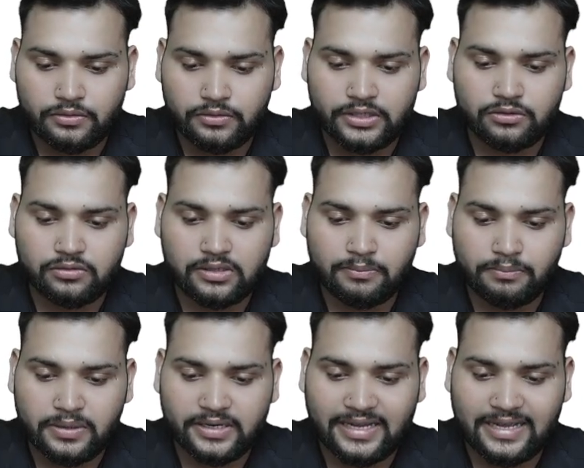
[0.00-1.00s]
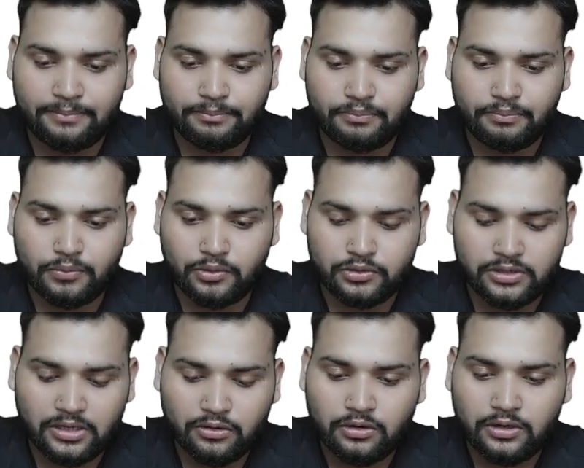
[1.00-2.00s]
you need to simply type
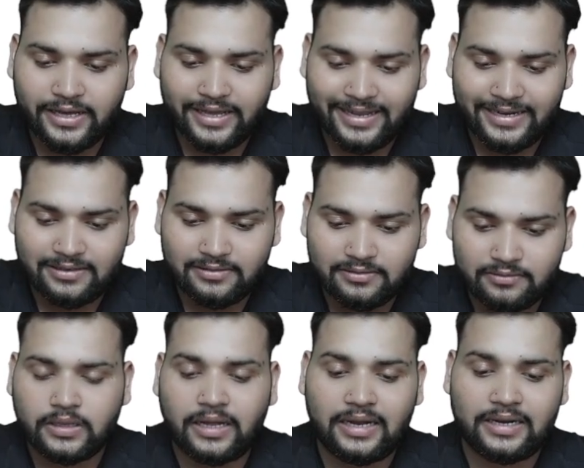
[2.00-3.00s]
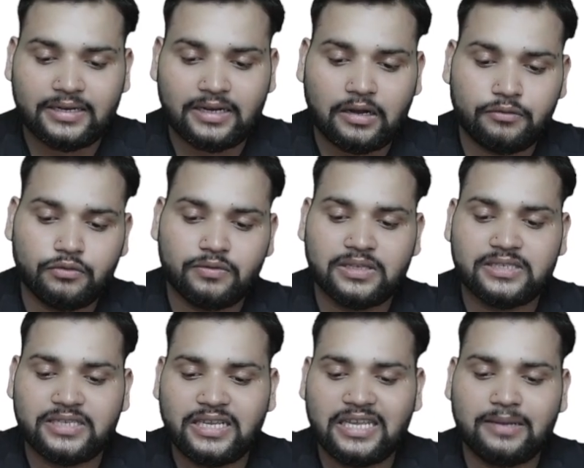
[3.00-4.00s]
postal code again and now you will
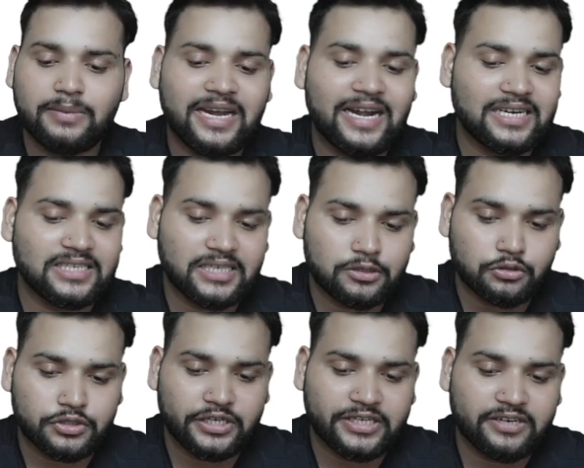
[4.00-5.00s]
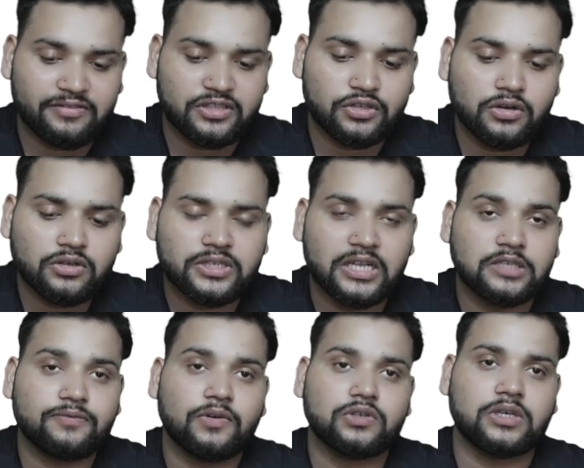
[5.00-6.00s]
see email address associated with your
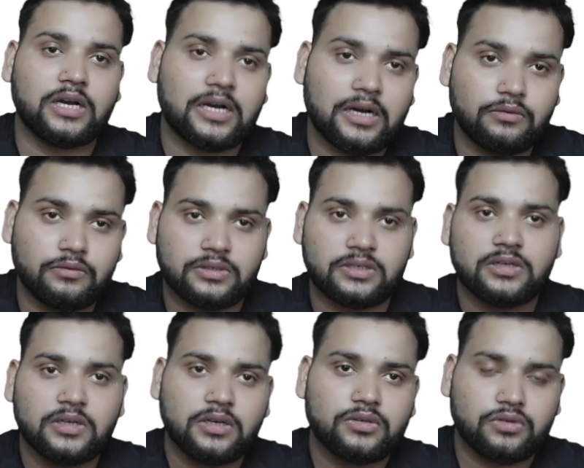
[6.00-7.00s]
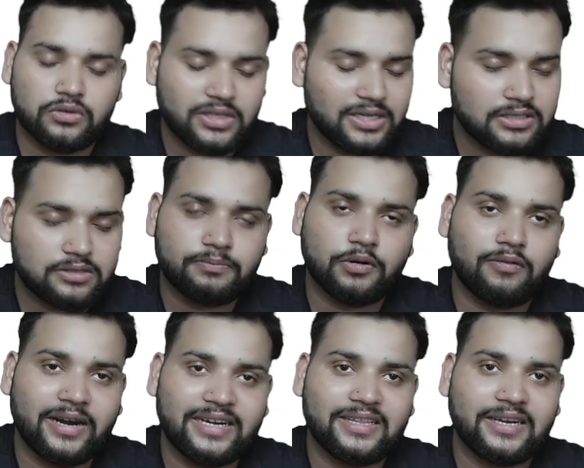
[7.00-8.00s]
Salesforce account. So just
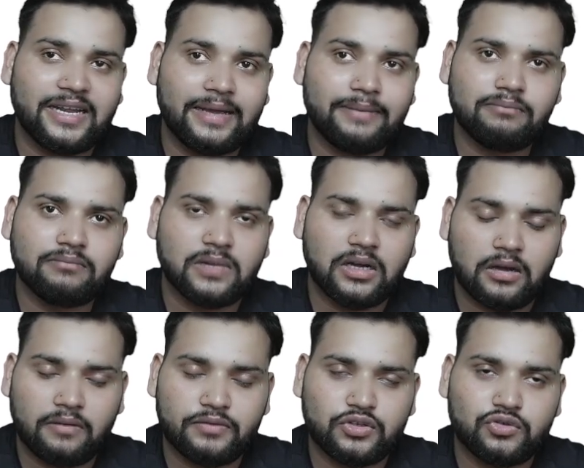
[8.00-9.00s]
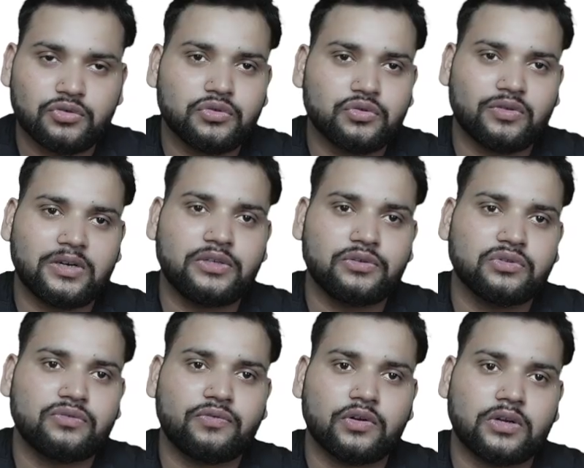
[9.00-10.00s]
provide the name uh, which you usually
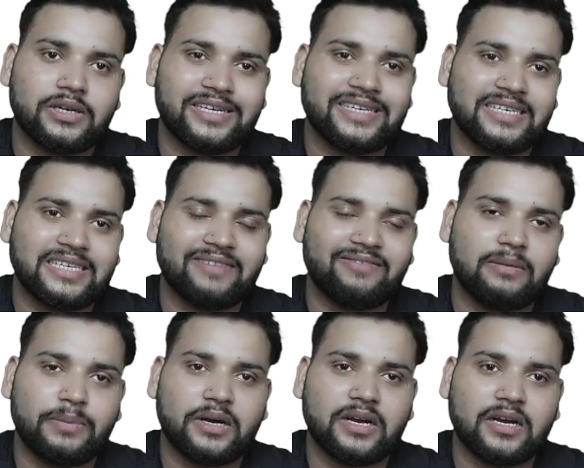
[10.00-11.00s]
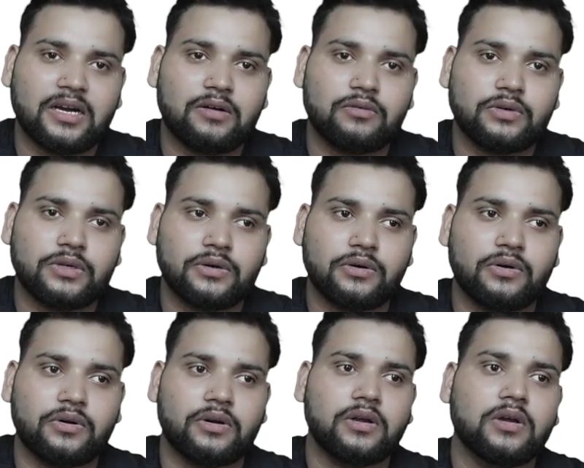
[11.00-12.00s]
used for creating developer account
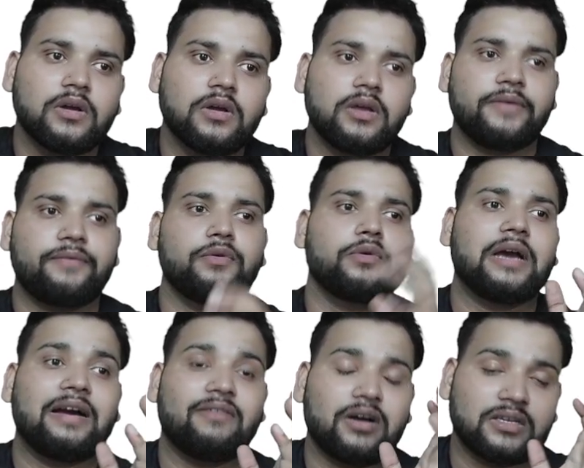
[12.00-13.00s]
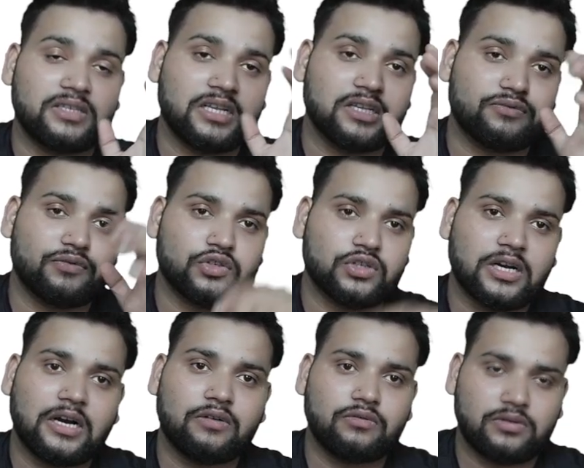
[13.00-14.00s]
or if you have a Salesforce
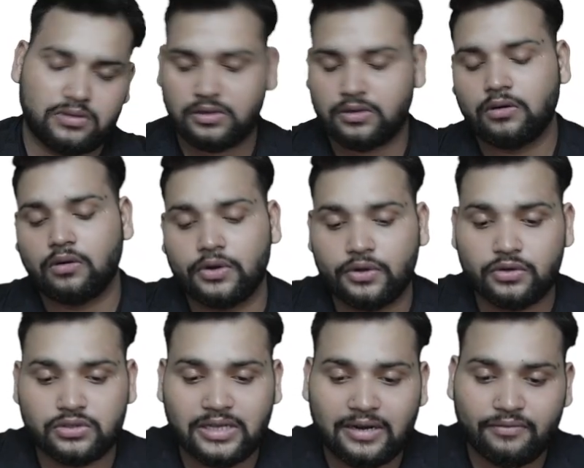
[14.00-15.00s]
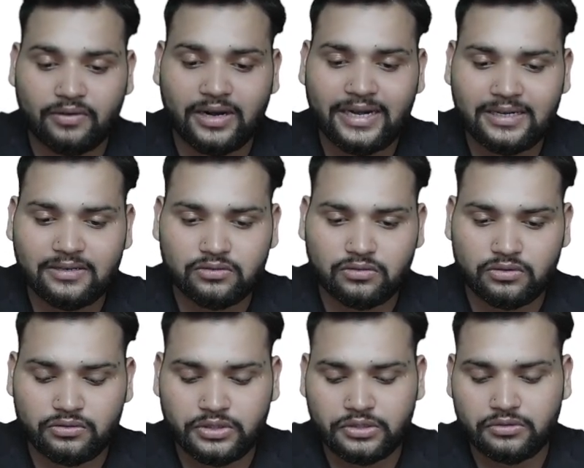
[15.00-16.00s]
account on yourself, right? So
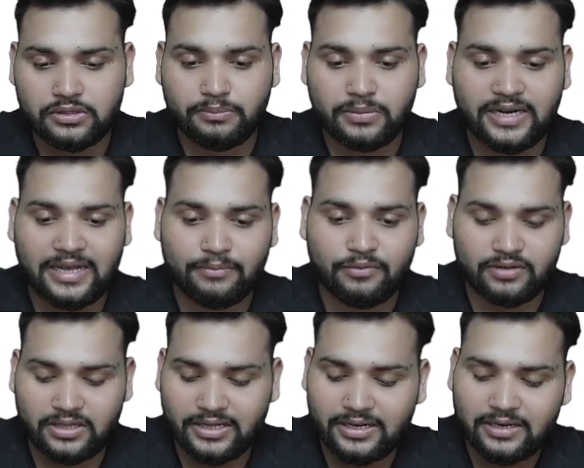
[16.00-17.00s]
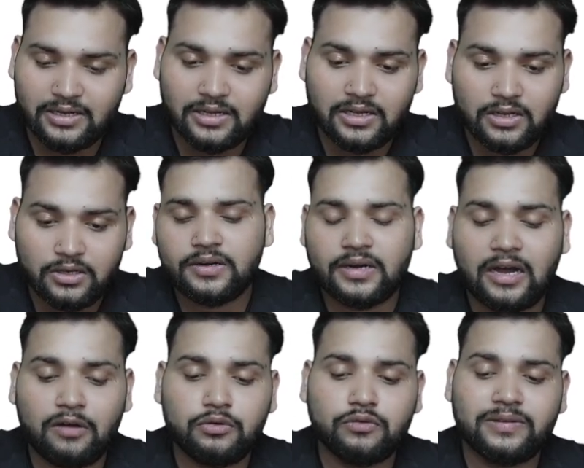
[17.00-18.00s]
you need to simply type over there.
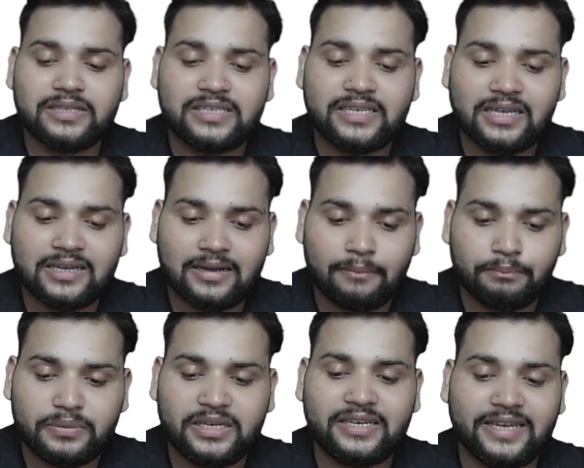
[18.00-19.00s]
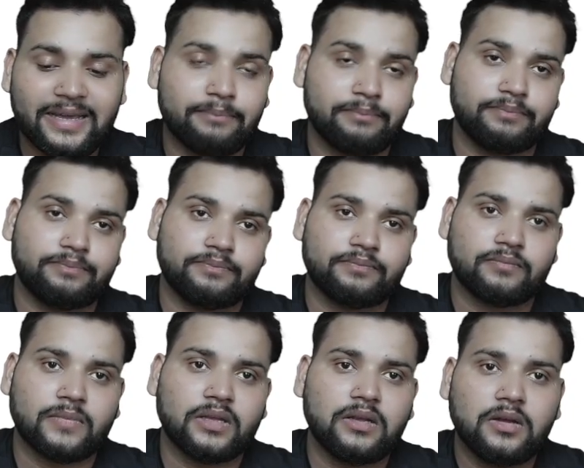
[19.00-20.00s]
Now you will see company name.
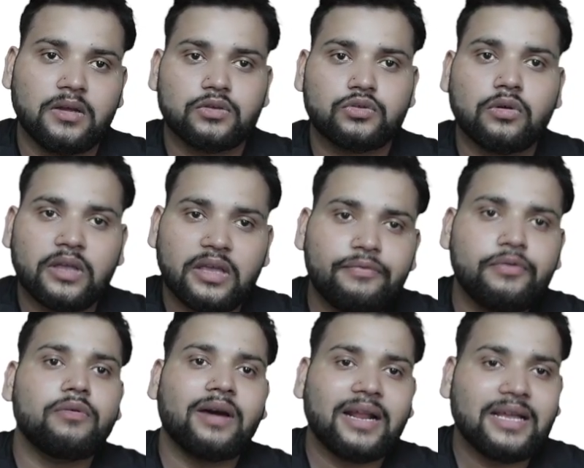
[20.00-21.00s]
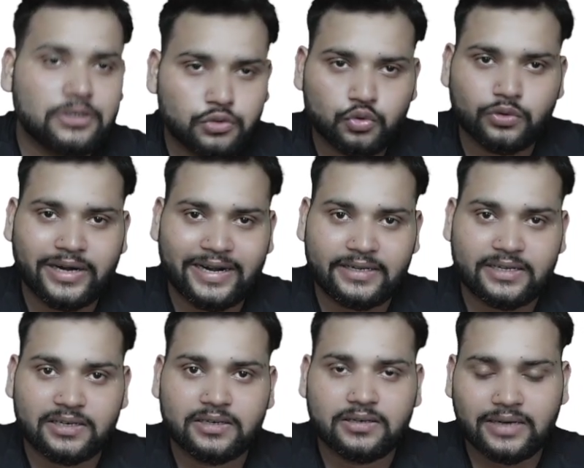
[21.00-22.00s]
So if you are a
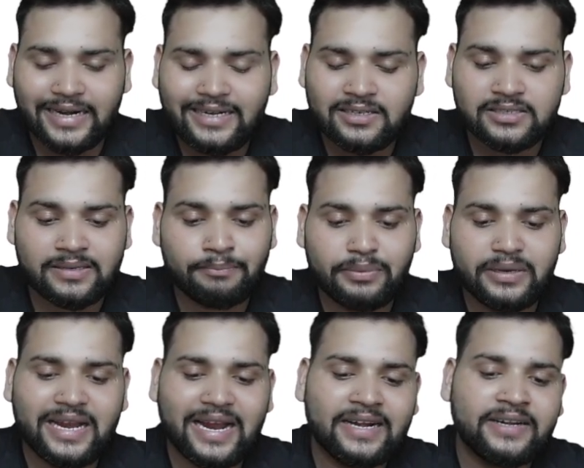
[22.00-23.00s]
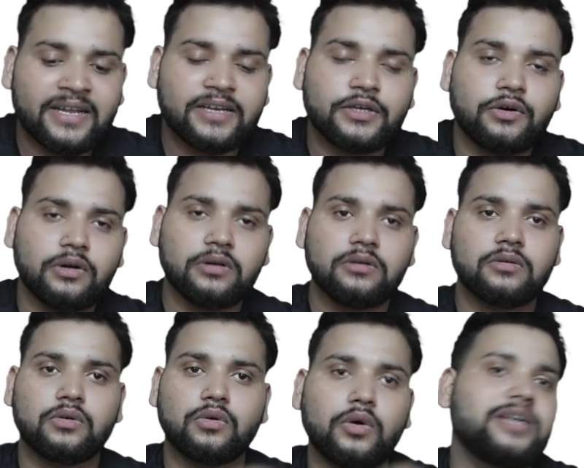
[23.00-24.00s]
student, right, simply enter your
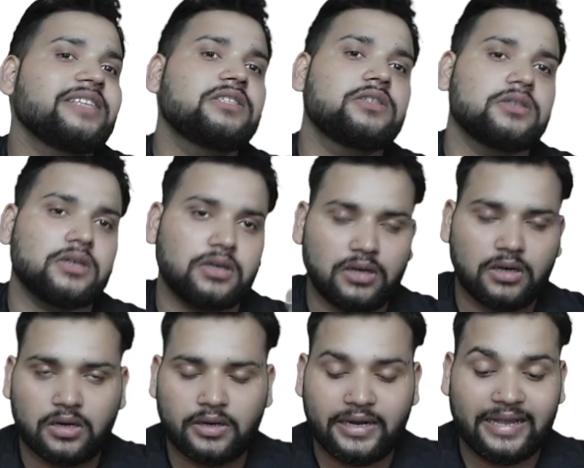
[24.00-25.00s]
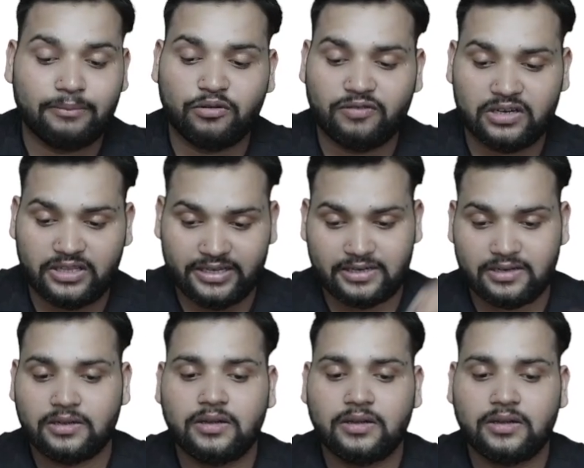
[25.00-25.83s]
college uh, name over there.